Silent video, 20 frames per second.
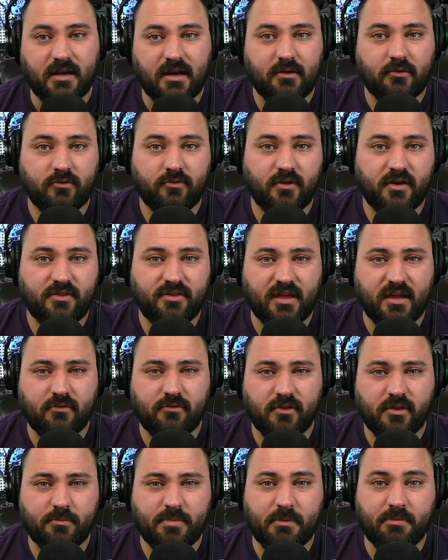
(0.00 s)
And I was very
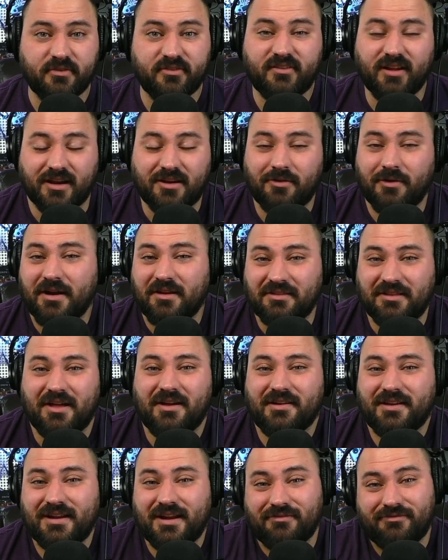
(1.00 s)
thankful that people stuck around
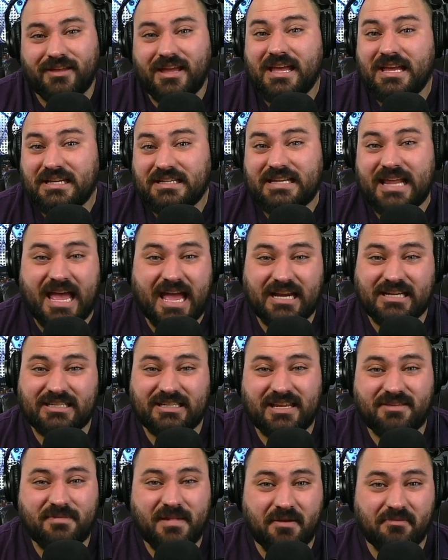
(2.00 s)
long enough to
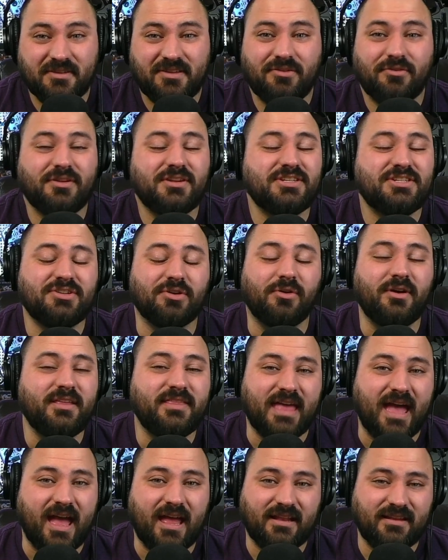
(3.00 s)
actually be able to enjoy
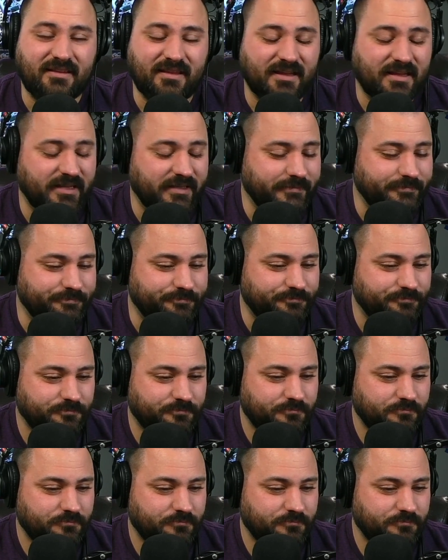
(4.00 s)
that. Um,